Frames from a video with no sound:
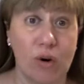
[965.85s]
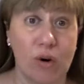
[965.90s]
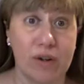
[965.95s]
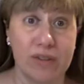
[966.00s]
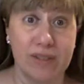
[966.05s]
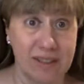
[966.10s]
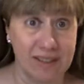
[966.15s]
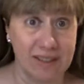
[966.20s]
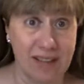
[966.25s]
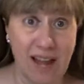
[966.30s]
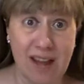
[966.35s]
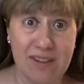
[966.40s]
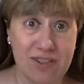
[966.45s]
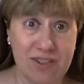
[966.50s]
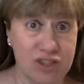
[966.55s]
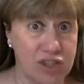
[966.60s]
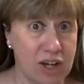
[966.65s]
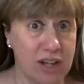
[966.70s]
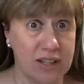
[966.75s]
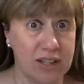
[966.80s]
or the
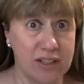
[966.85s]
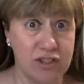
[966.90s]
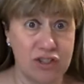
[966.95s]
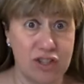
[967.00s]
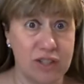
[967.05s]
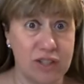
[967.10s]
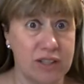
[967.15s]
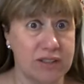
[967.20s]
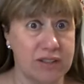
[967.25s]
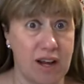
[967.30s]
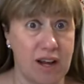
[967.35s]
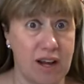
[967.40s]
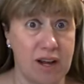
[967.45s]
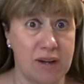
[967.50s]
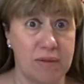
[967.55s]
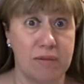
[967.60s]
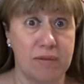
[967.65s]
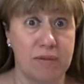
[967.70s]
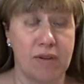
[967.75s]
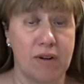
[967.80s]
last challenging
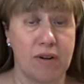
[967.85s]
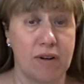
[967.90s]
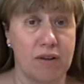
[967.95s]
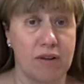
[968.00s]
time,